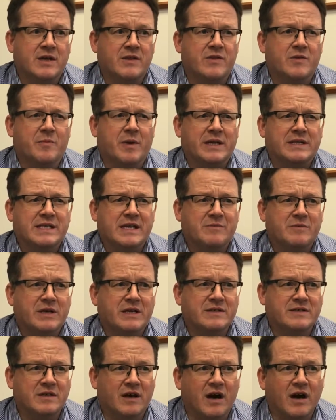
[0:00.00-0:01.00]
The pandemic
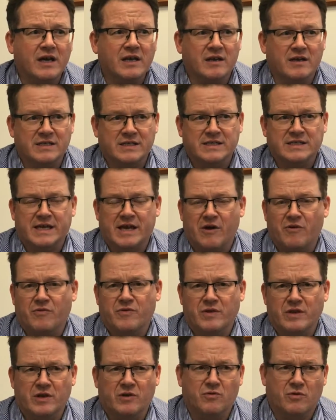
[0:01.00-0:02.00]
has highlighted
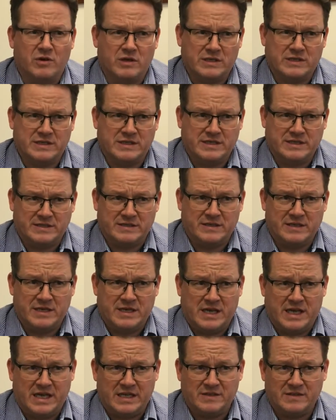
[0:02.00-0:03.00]
health inequalities
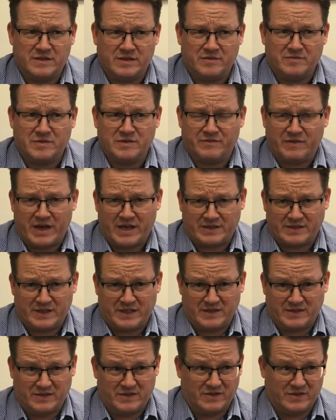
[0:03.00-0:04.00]
in terms of
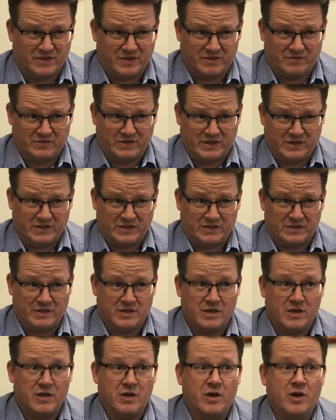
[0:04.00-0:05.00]
access to services,
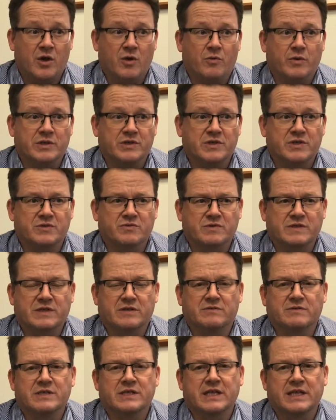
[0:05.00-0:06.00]
which has
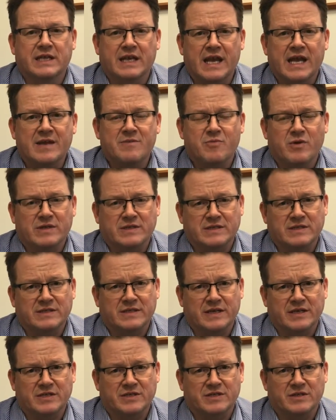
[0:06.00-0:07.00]
resulted in late
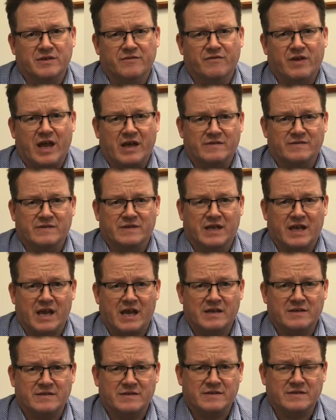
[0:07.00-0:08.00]
presentation of cancer
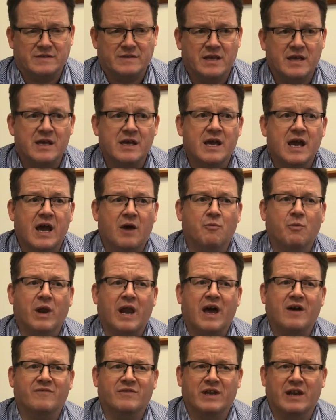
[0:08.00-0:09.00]
cases and will
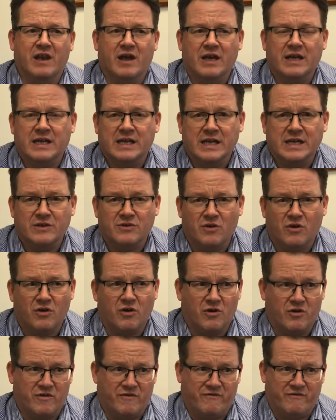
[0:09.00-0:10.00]
have a likely
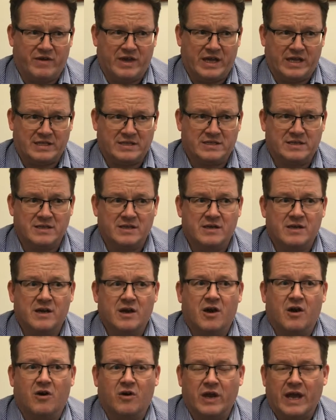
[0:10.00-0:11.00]
knock-on effect
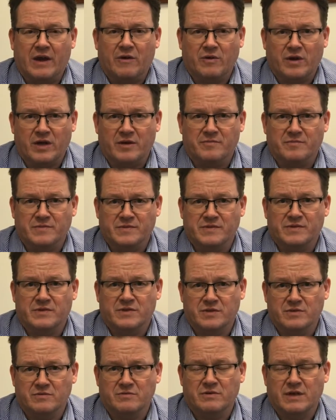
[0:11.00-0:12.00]
on outcomes
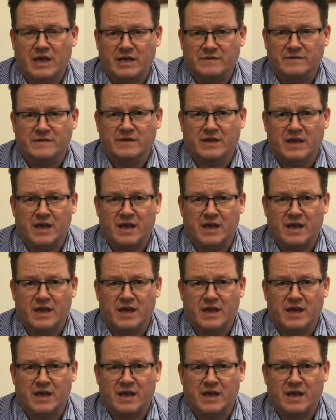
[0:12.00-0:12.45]
to cancer